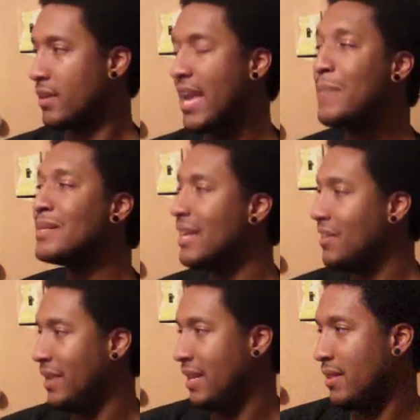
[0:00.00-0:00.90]
Gambit's
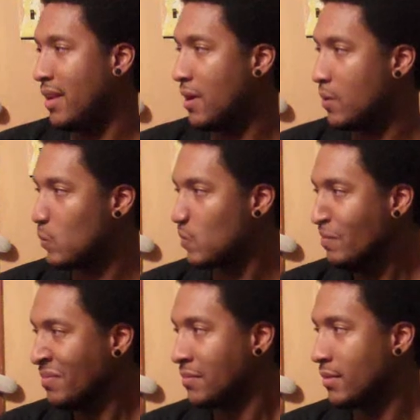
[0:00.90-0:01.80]
not even I in there. I didn't even know that he
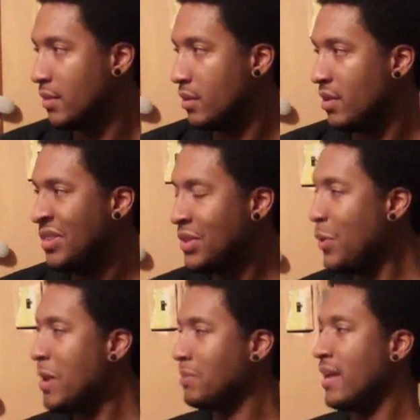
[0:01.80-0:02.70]
was in there. You see
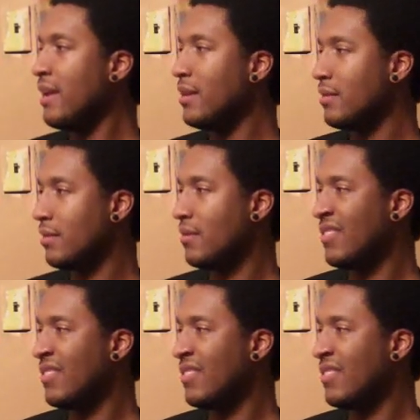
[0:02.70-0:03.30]
what I'm saying?